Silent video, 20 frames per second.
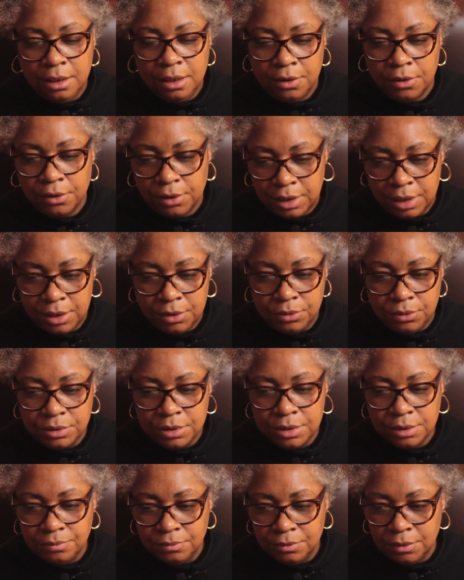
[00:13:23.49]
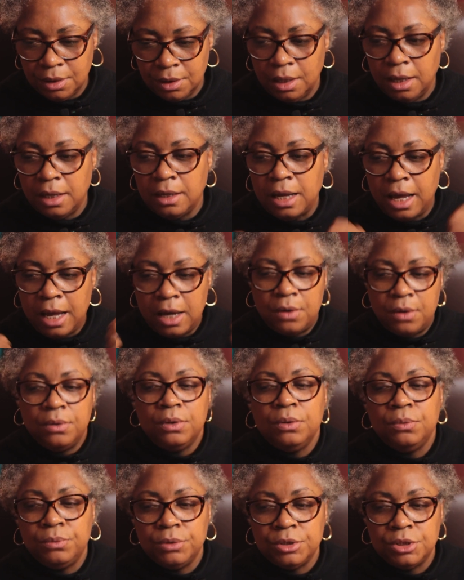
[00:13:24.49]
her guilt and how
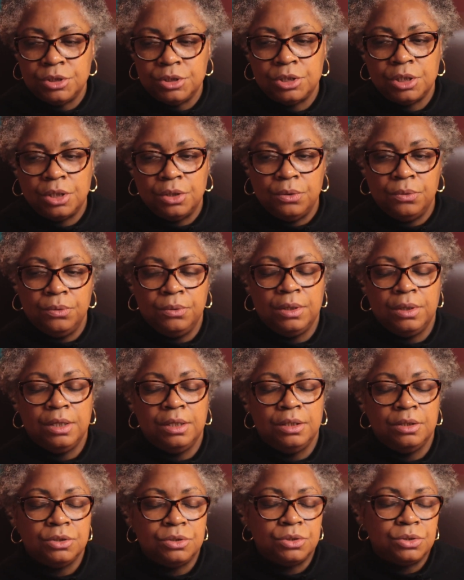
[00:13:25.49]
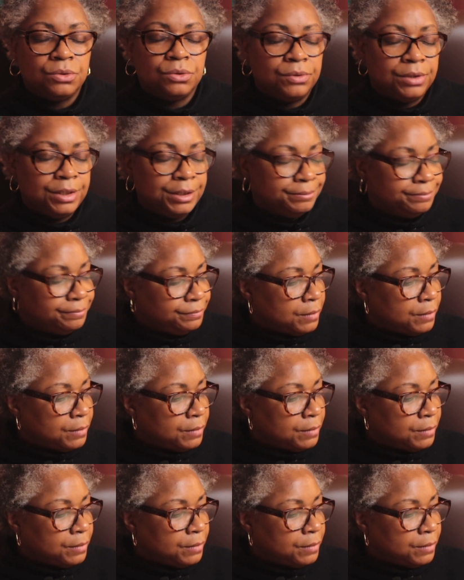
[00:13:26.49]
it would show in the story.